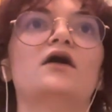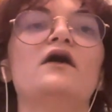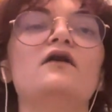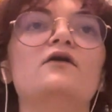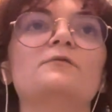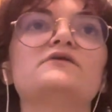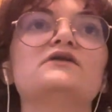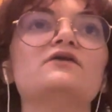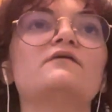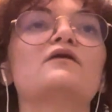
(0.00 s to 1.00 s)
I don't know what to
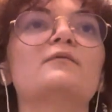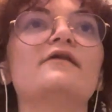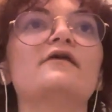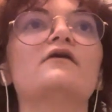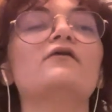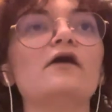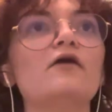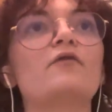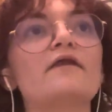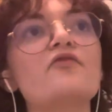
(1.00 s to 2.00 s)
do. And they're gonna be like, okay,
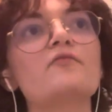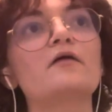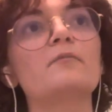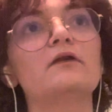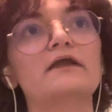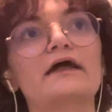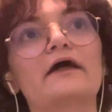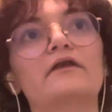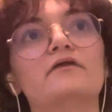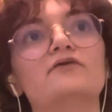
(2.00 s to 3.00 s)
well, let's make a
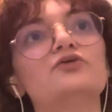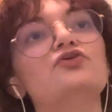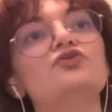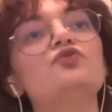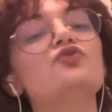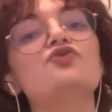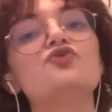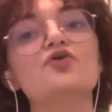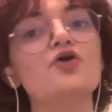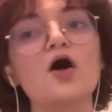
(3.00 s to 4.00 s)
plan.
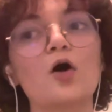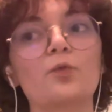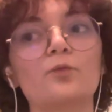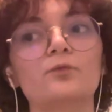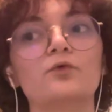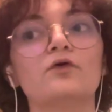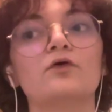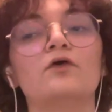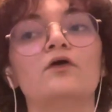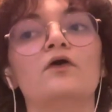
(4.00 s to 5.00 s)
No.
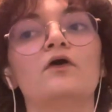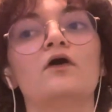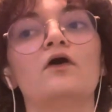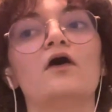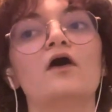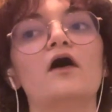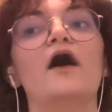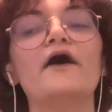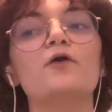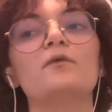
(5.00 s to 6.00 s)

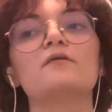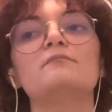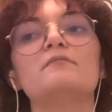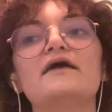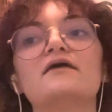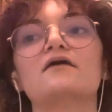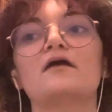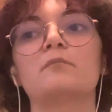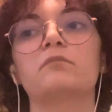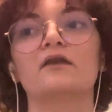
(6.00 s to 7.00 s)
I don't want to make
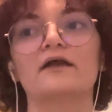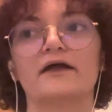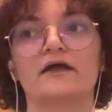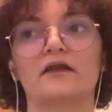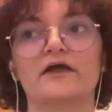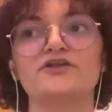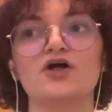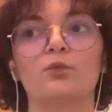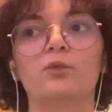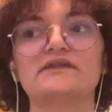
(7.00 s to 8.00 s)
a plan. I know
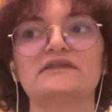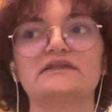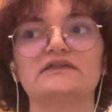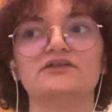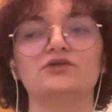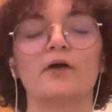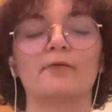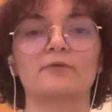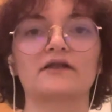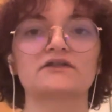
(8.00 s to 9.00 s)
what to do. I
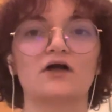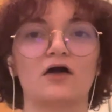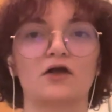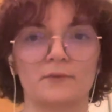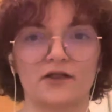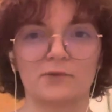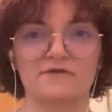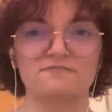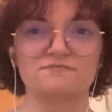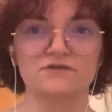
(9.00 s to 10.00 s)
want to talk about how I
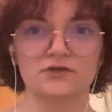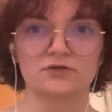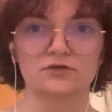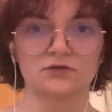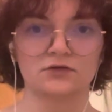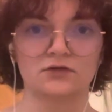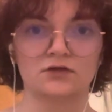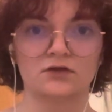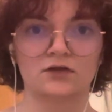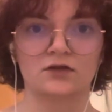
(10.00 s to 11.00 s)
feel.
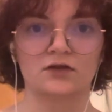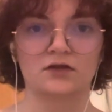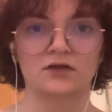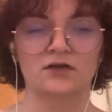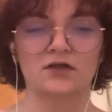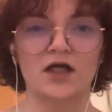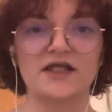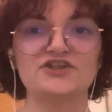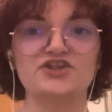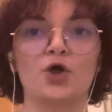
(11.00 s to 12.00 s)
I
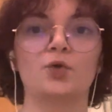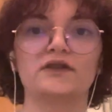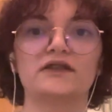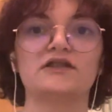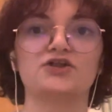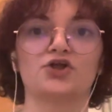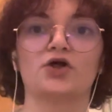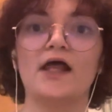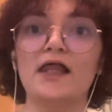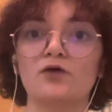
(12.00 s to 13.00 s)
don't need your
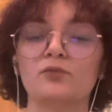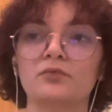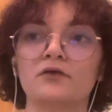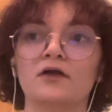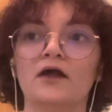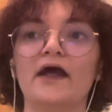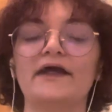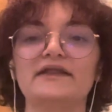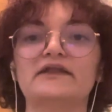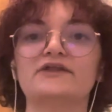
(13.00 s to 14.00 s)
help. I
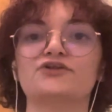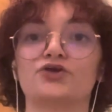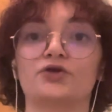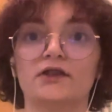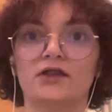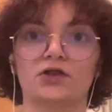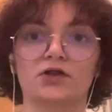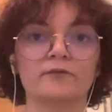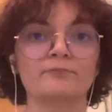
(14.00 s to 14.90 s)
need your ear.